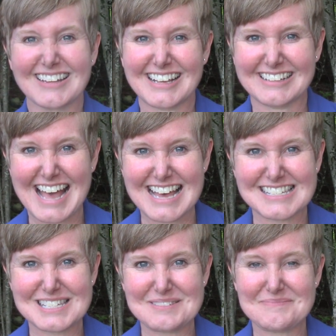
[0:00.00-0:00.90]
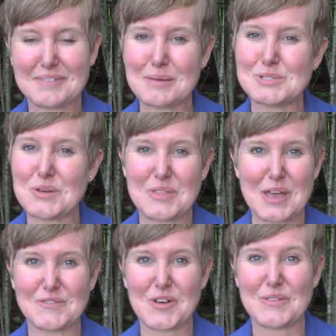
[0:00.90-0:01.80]
Class, I'm so
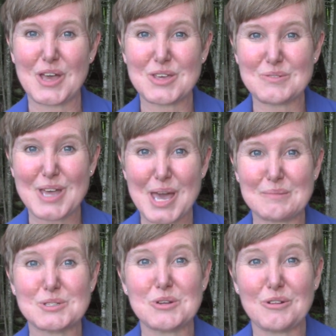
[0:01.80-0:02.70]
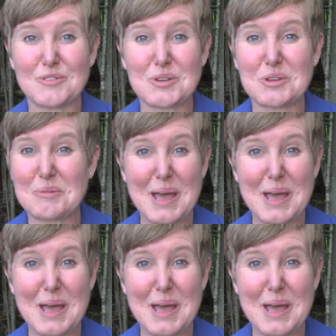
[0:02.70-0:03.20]
thankful that you came to review your